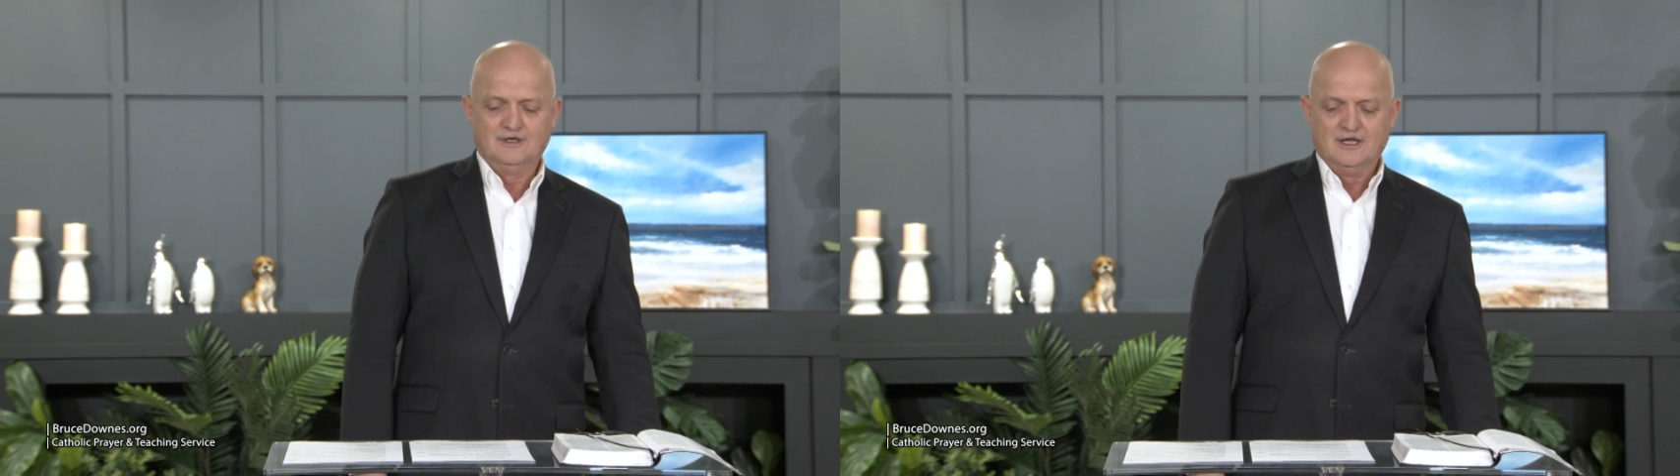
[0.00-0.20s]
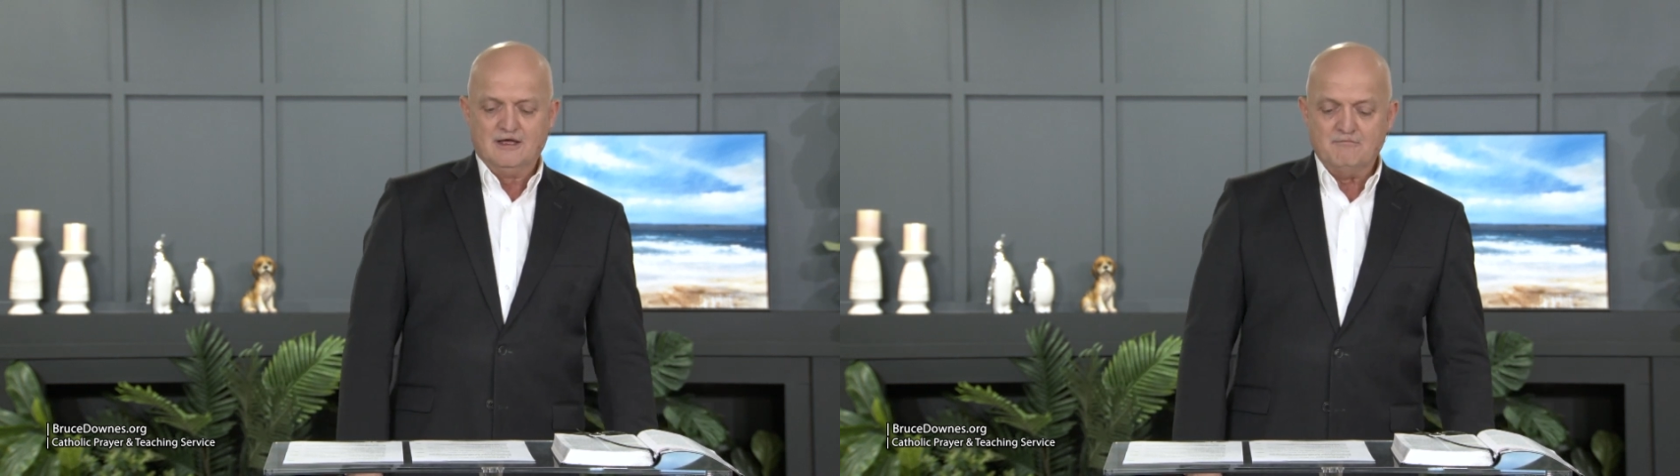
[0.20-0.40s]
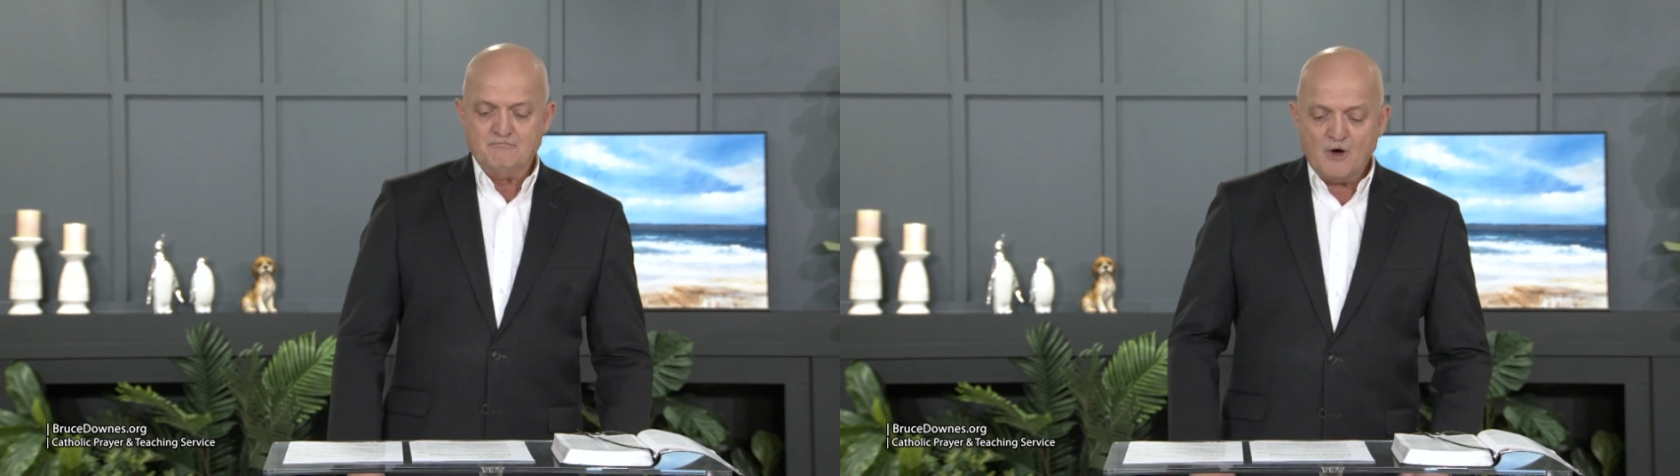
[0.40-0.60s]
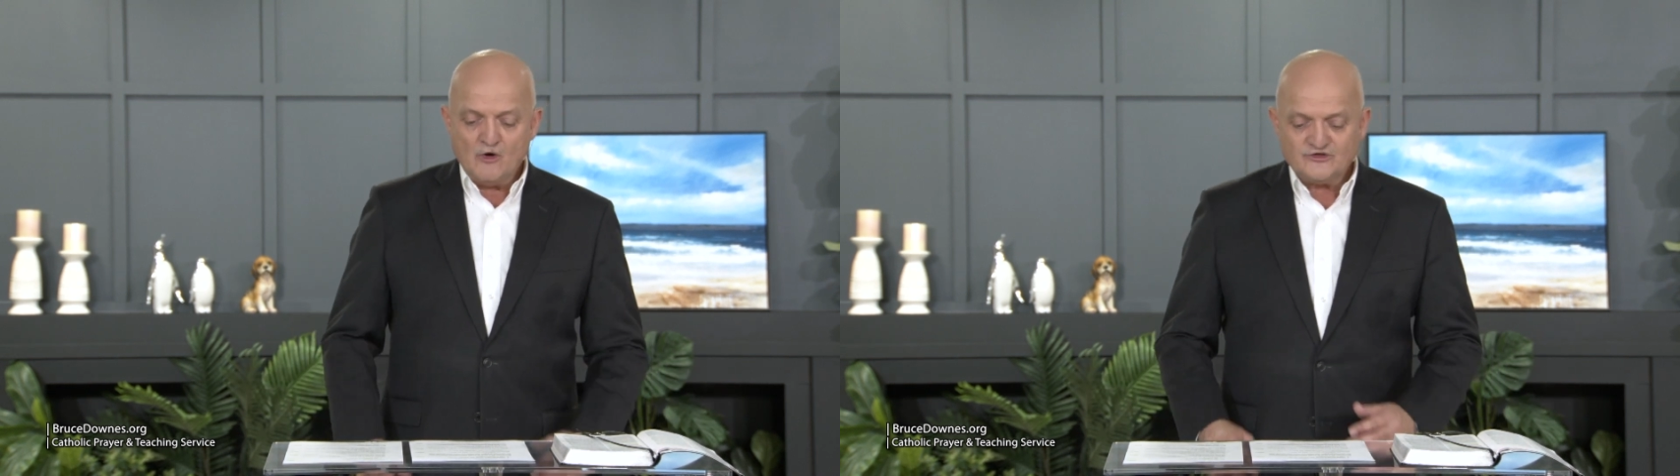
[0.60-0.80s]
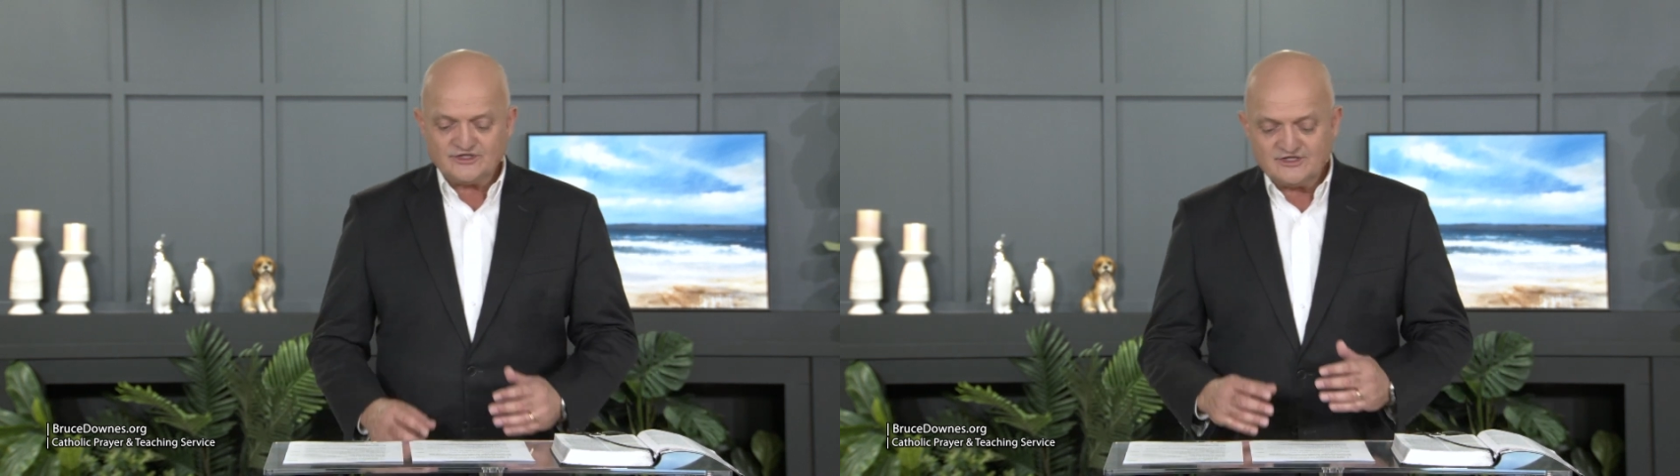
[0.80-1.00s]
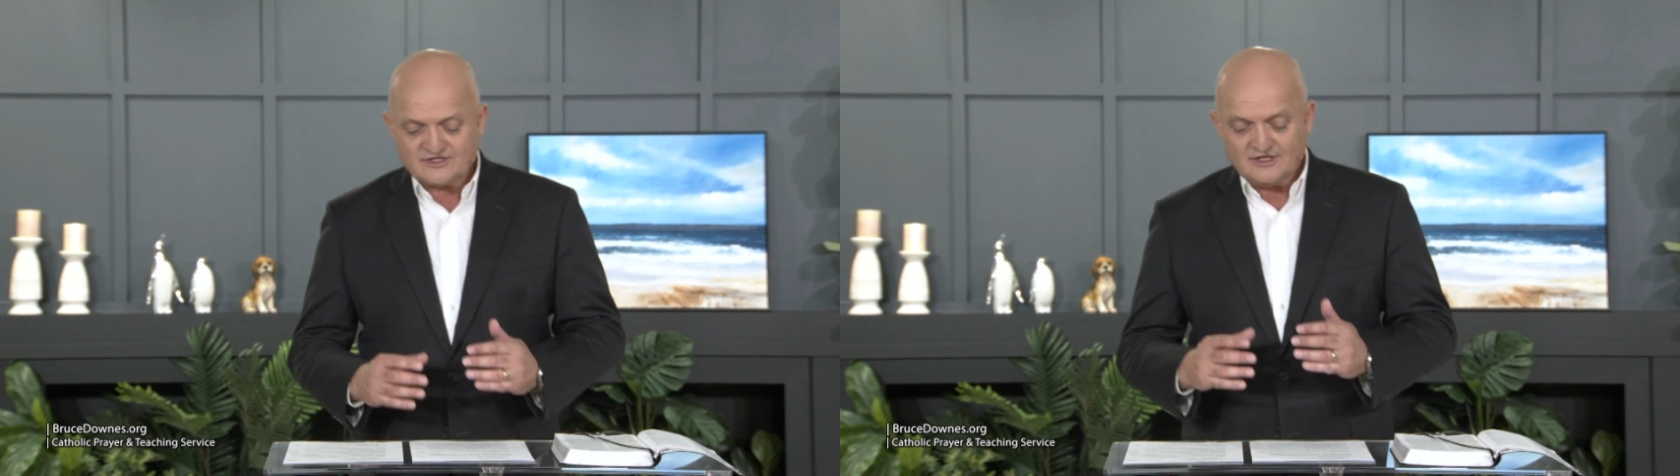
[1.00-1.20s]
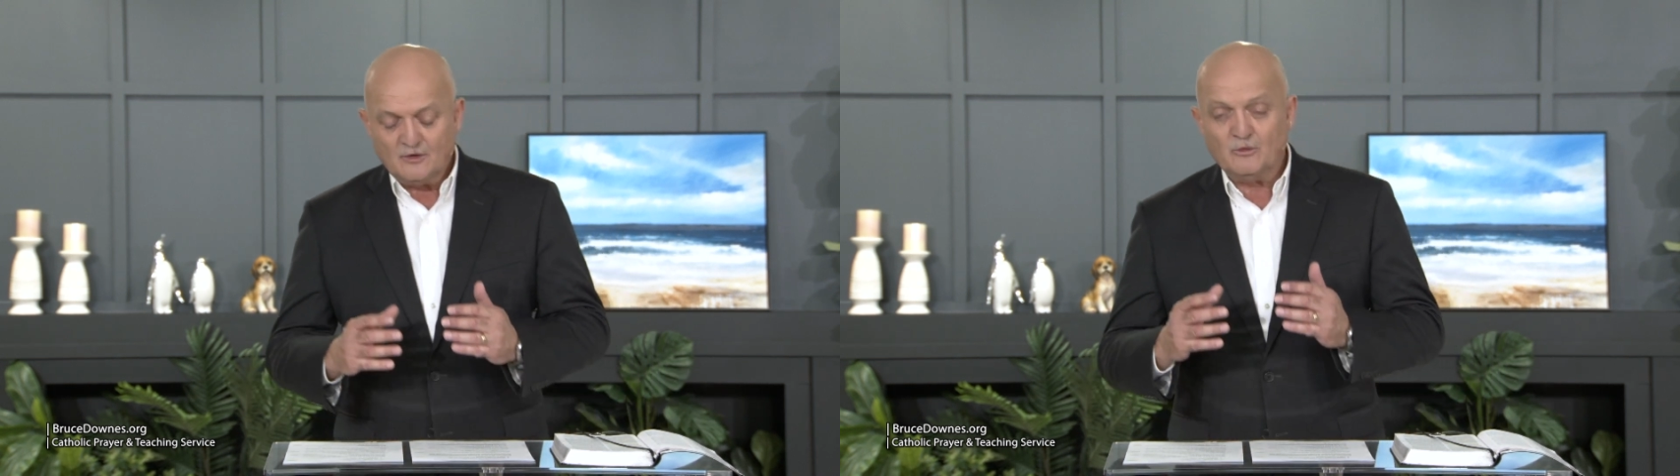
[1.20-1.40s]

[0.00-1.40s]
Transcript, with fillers: Moses was